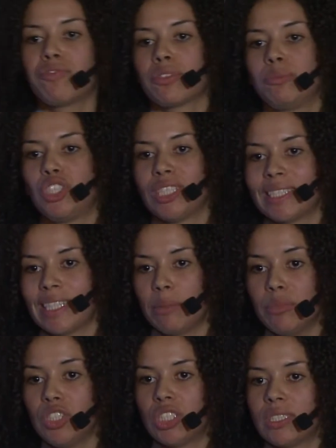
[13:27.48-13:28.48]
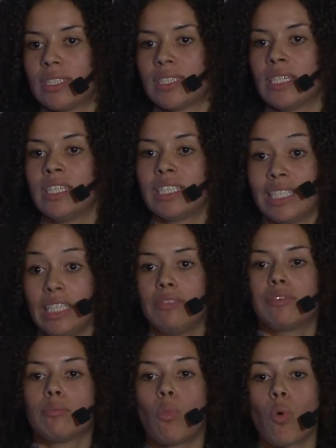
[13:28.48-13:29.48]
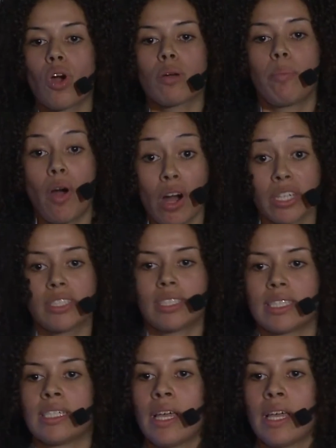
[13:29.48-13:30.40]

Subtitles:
from just images to even more parts,